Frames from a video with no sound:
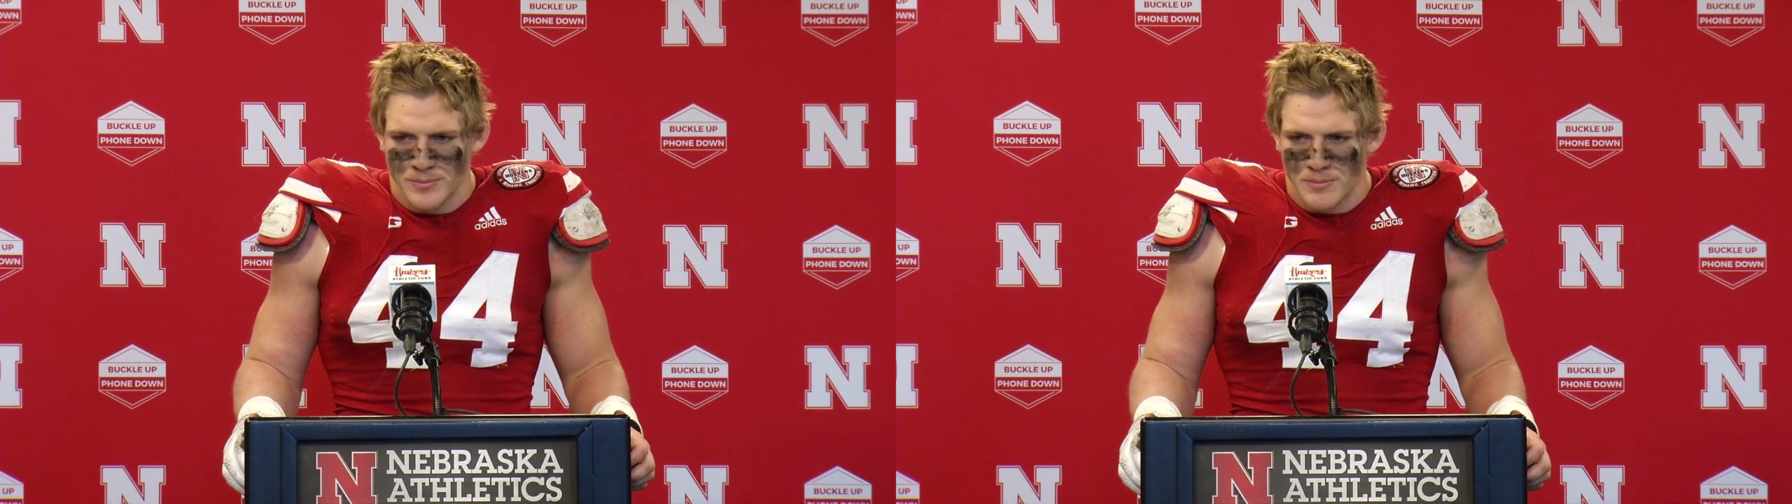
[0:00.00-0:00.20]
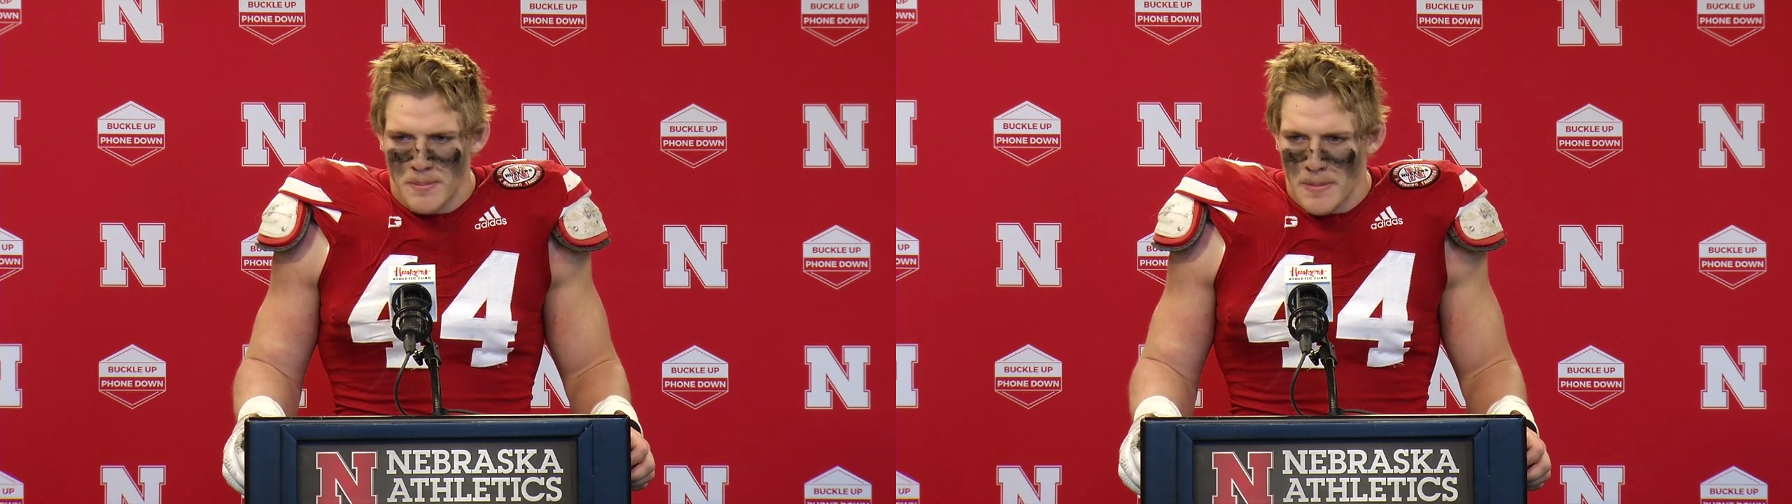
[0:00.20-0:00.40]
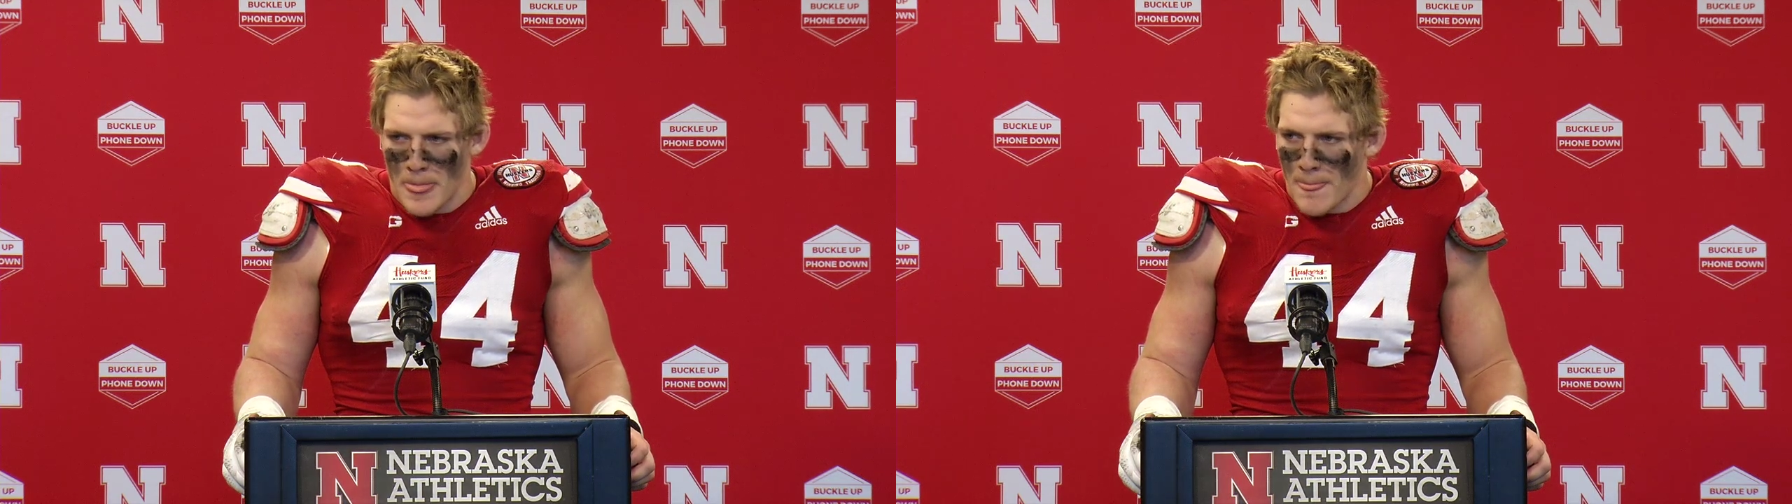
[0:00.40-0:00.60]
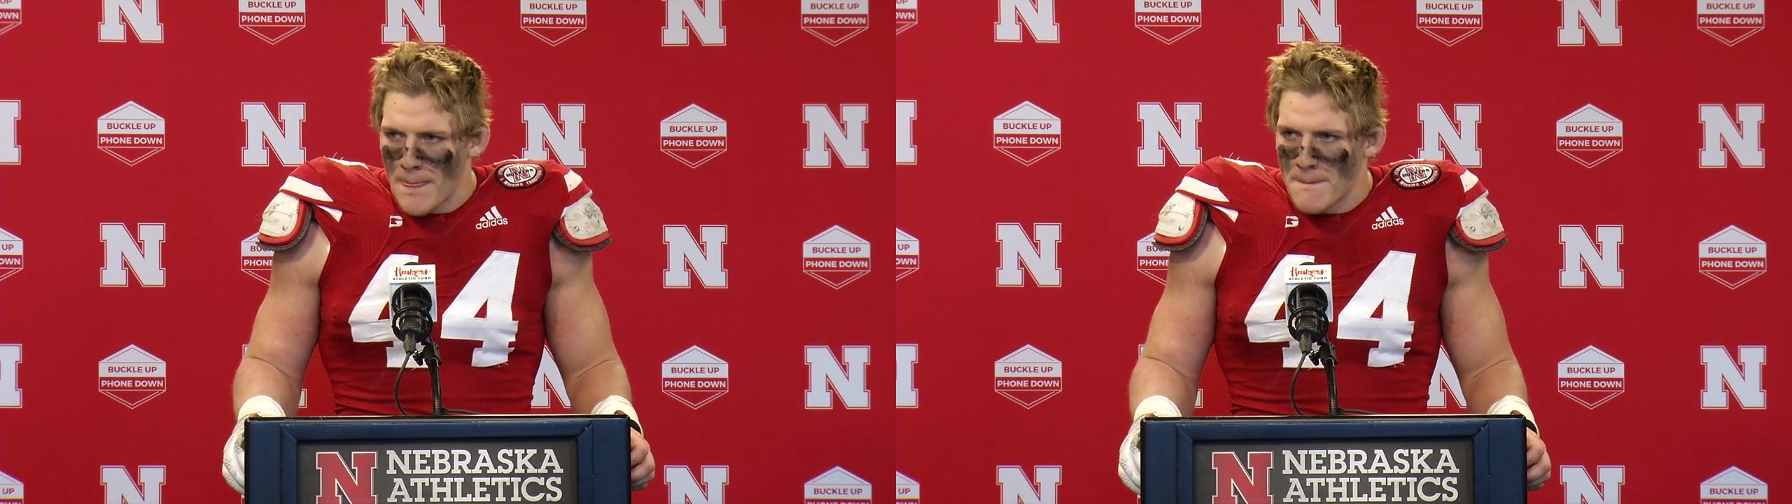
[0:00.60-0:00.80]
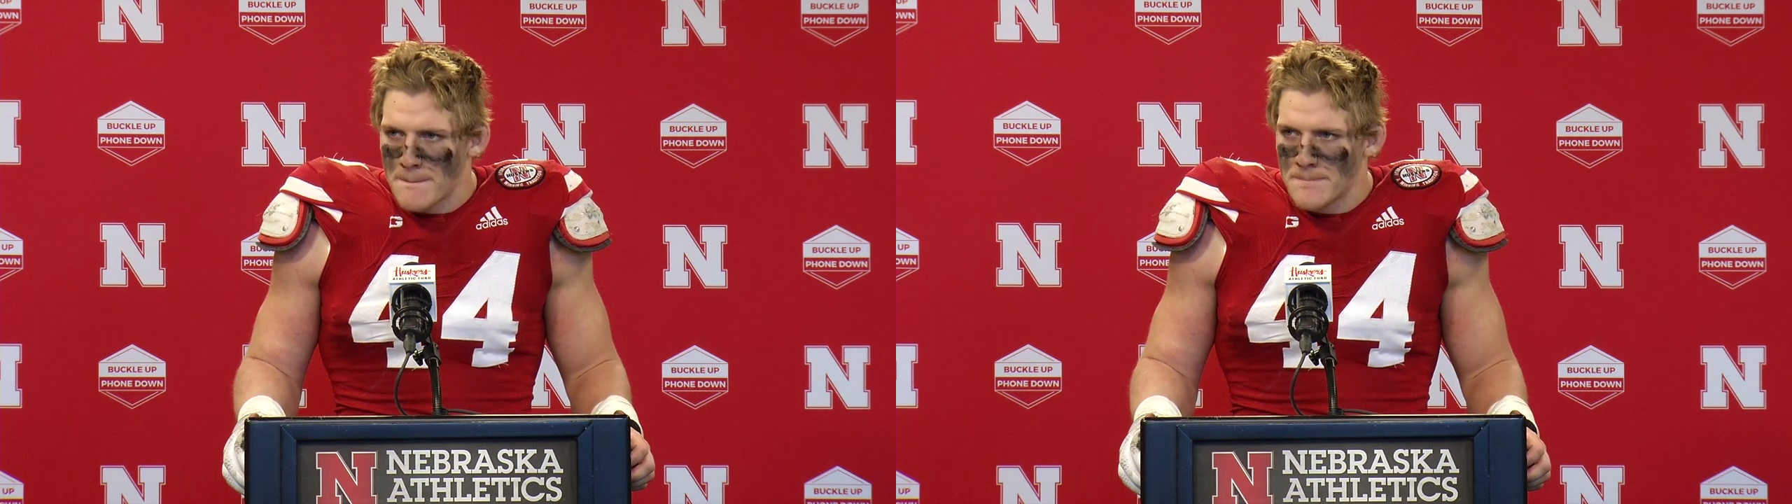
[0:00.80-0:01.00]
When a team
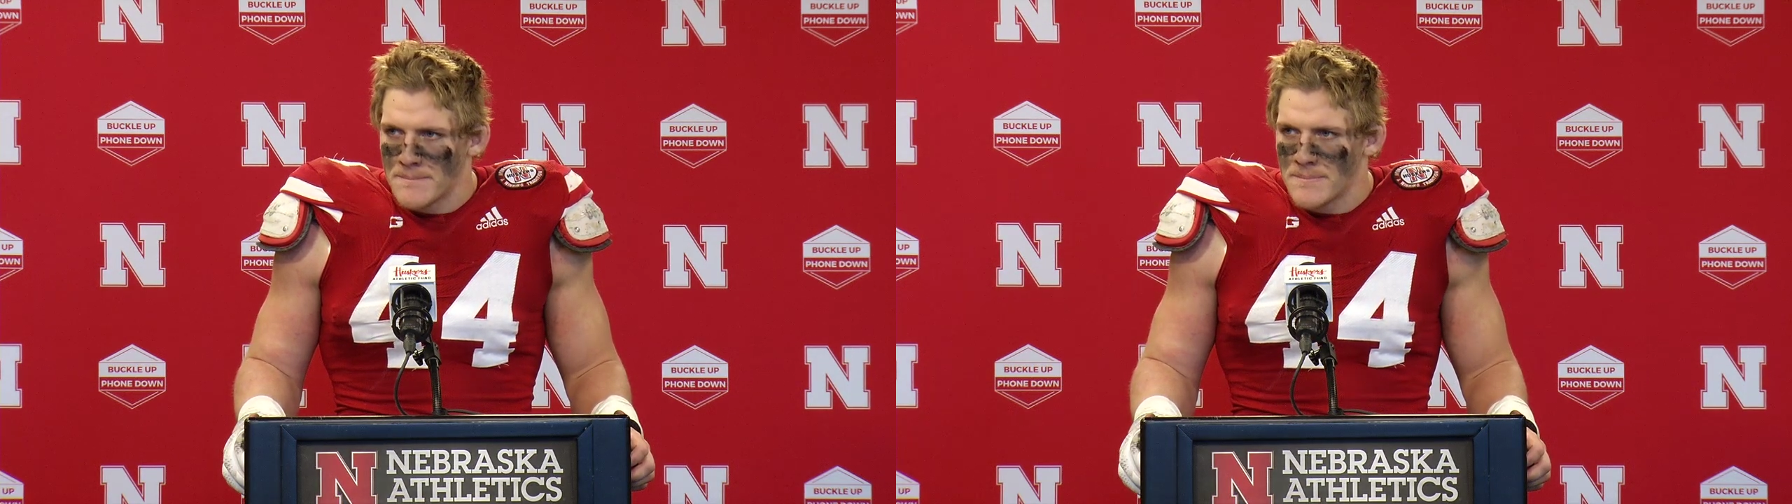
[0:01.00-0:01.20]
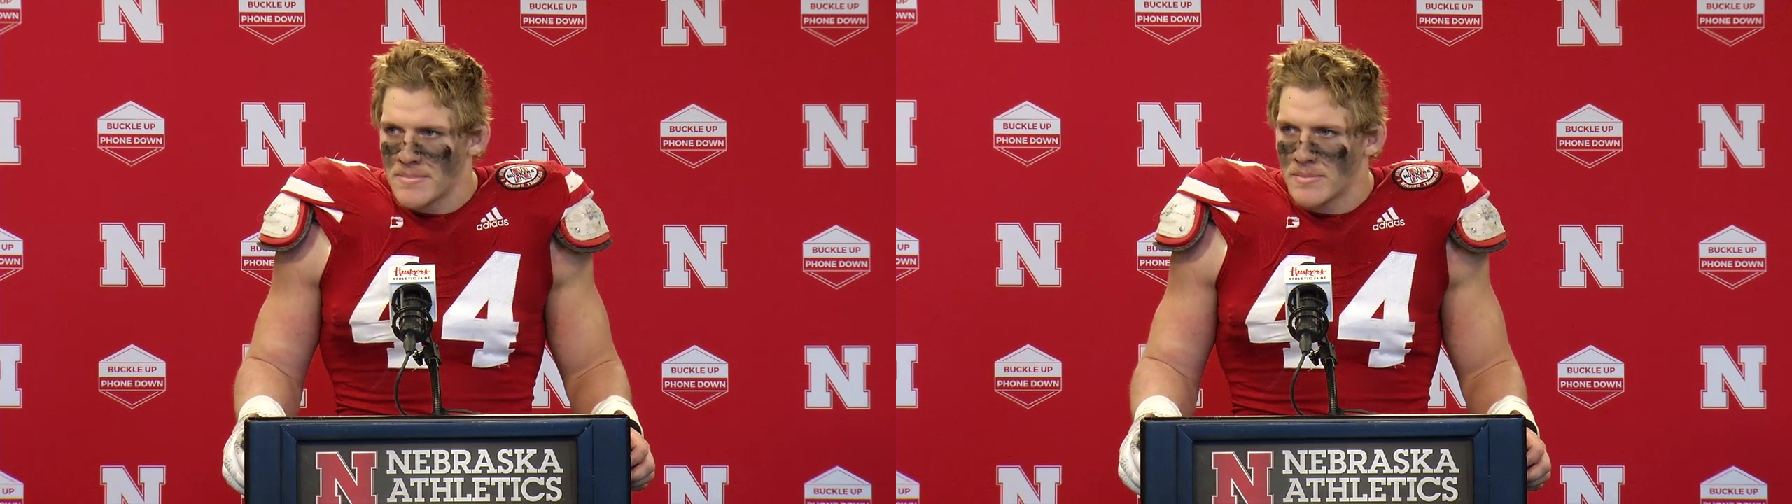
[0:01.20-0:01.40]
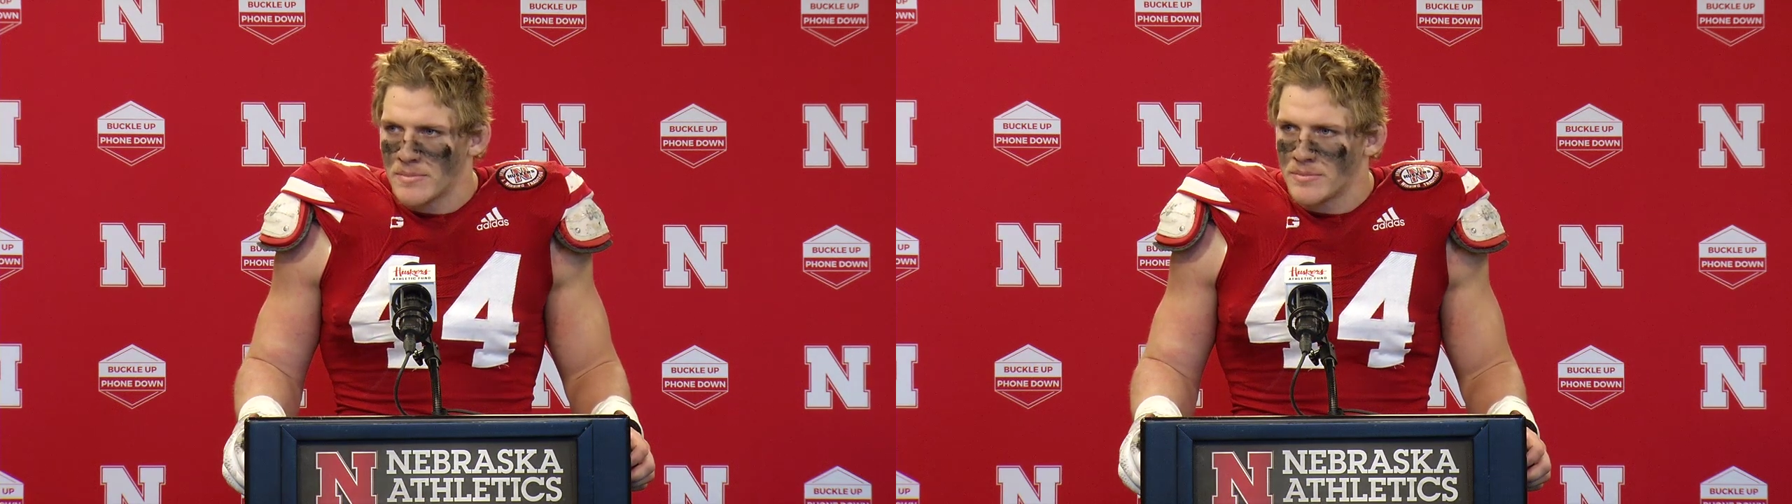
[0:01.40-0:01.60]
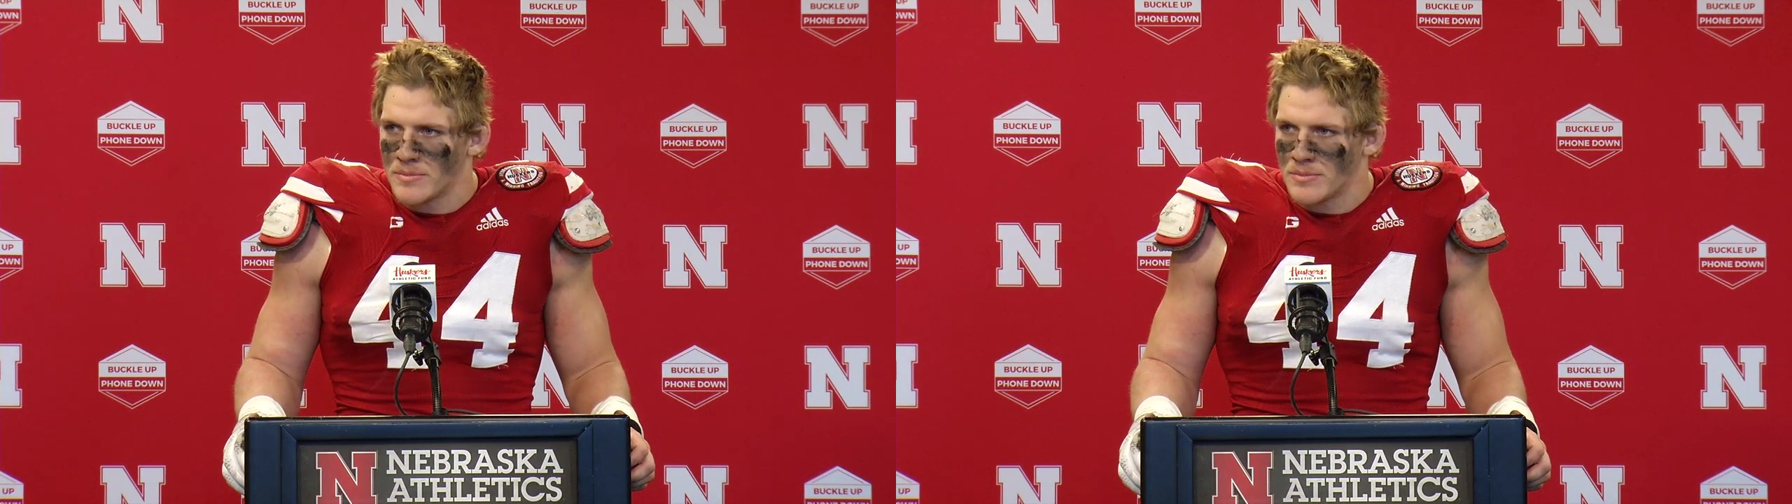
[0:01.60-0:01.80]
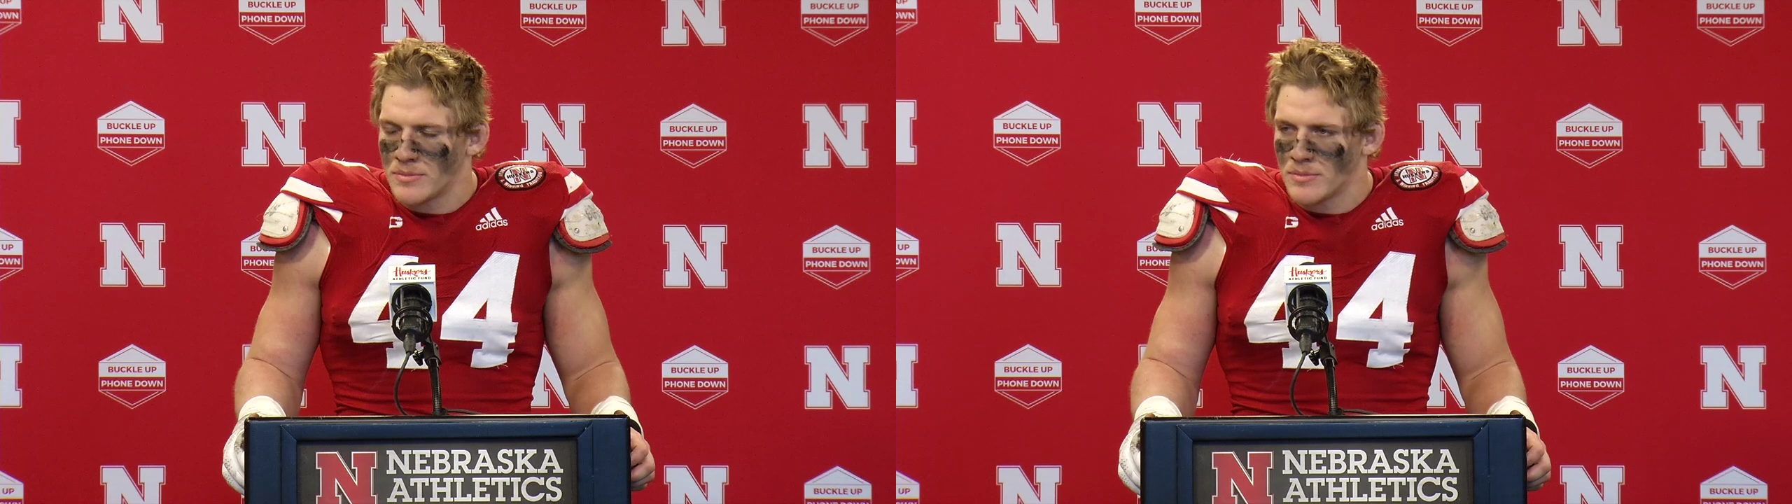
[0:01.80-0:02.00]
runs as much as
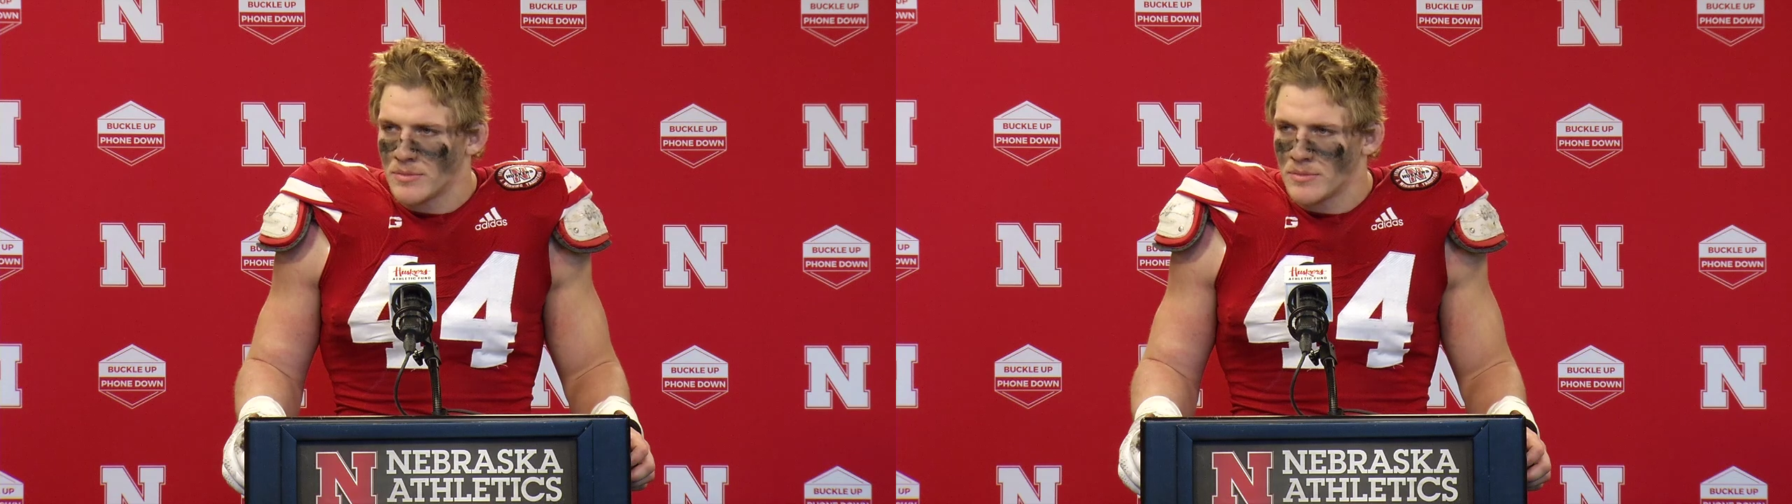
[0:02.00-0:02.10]
Wisconsin